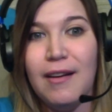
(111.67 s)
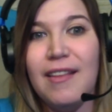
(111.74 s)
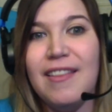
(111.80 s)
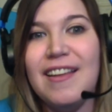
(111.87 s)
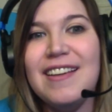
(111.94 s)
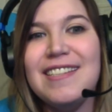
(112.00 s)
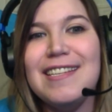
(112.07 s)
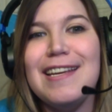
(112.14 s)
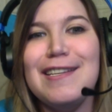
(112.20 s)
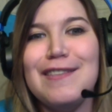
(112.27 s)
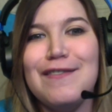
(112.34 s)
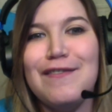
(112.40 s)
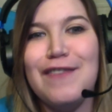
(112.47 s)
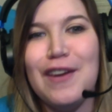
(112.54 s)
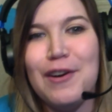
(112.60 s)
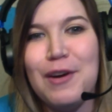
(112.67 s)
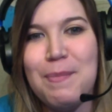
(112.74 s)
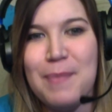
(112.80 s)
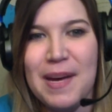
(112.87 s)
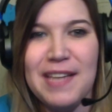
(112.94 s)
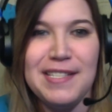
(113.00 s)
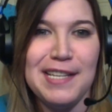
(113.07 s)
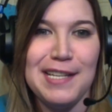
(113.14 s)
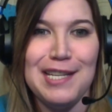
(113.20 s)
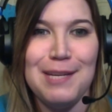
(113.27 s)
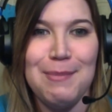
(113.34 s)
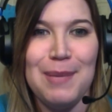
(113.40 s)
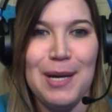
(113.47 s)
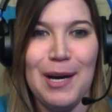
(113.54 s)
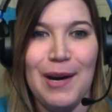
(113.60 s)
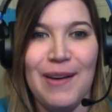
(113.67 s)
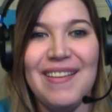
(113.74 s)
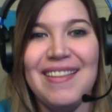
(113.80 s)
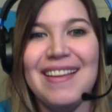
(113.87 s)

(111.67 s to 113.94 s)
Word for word: This is very basic T P R.